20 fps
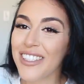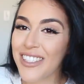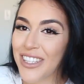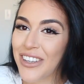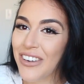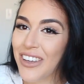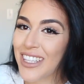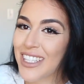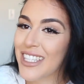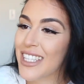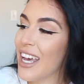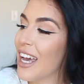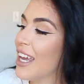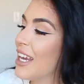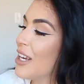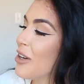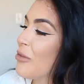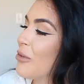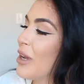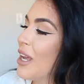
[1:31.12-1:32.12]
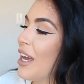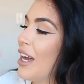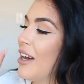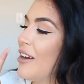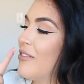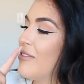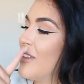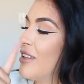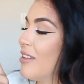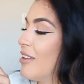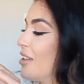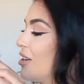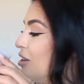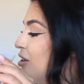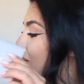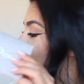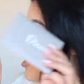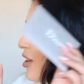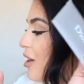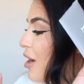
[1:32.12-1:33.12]
So inside we have the
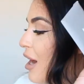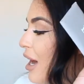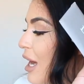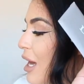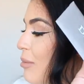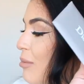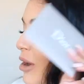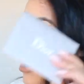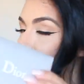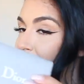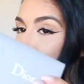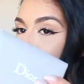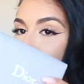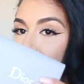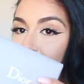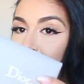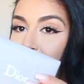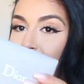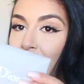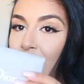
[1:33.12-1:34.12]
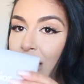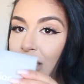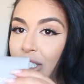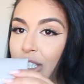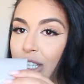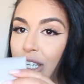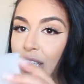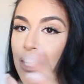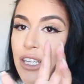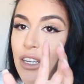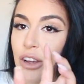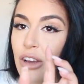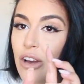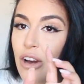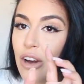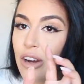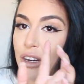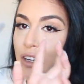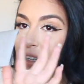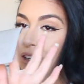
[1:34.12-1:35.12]
little authentication
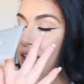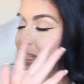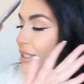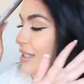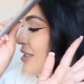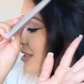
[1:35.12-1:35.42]
card and